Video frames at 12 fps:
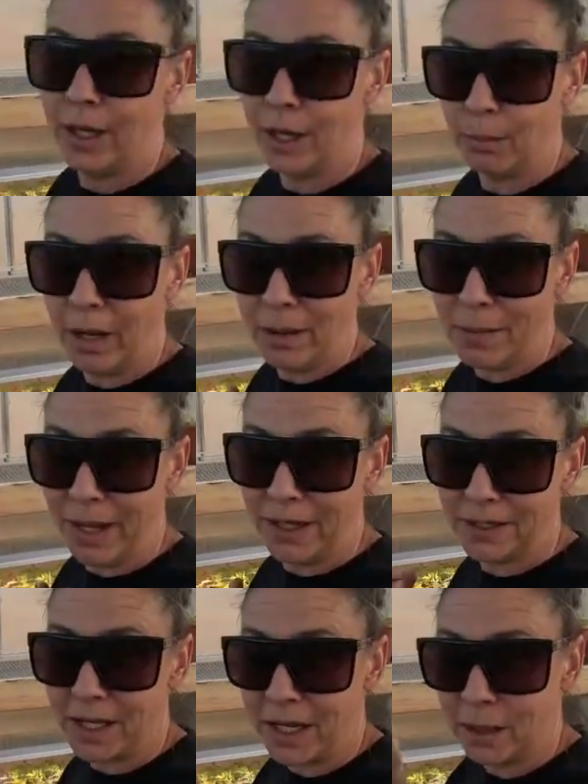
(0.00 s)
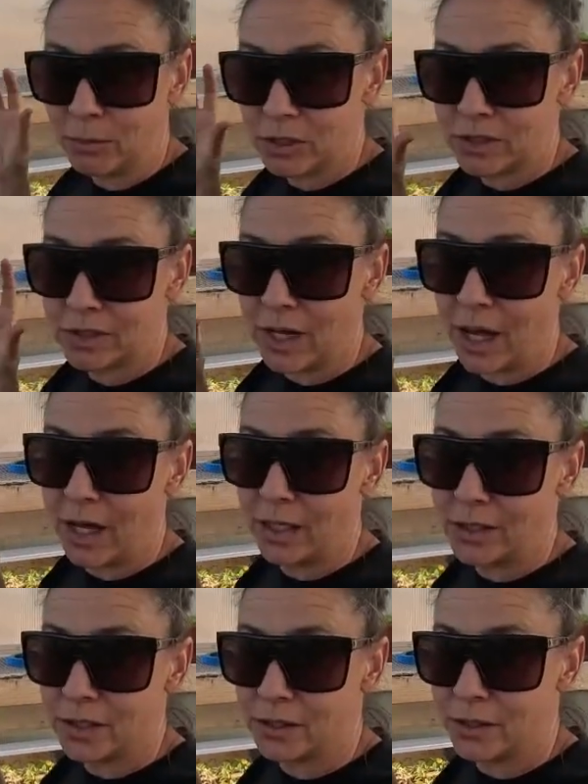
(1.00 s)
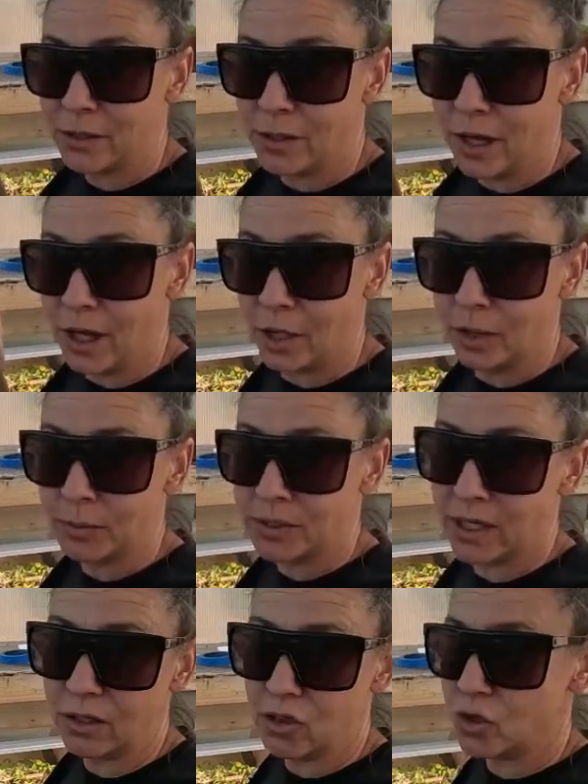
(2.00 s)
in my mind I am just not 100%